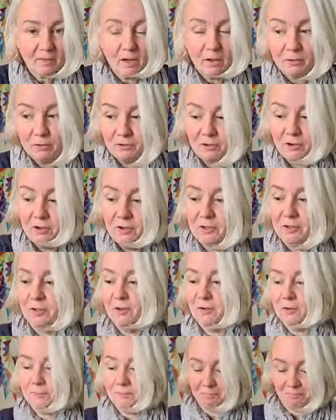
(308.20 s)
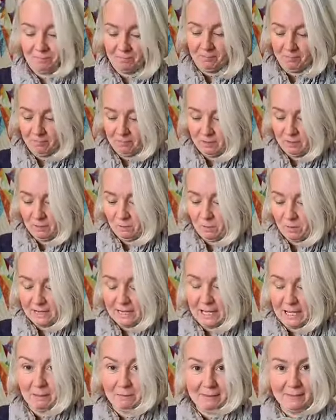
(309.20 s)
I'll show you what
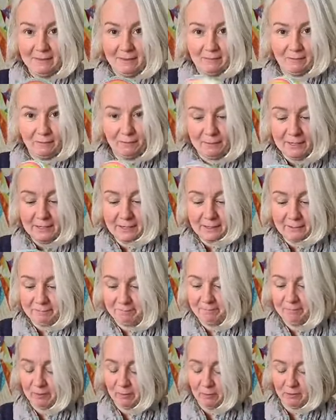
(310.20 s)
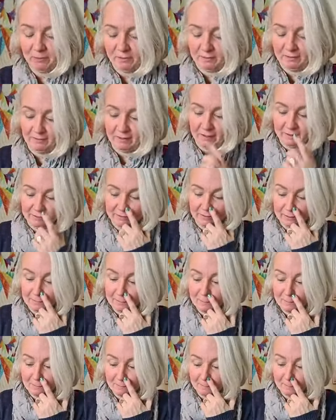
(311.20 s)
came in this week, which is exciting.
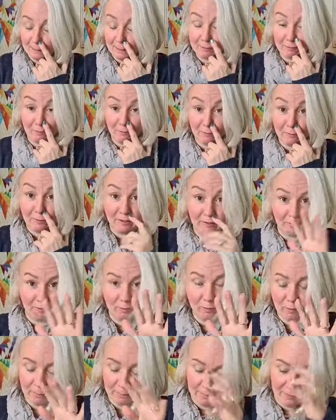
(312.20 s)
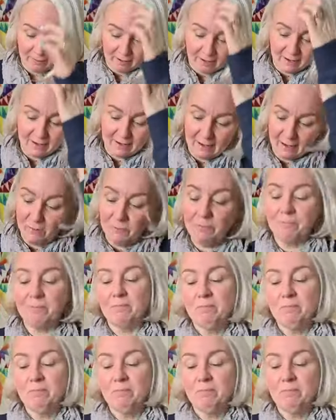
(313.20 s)
It's on the website now.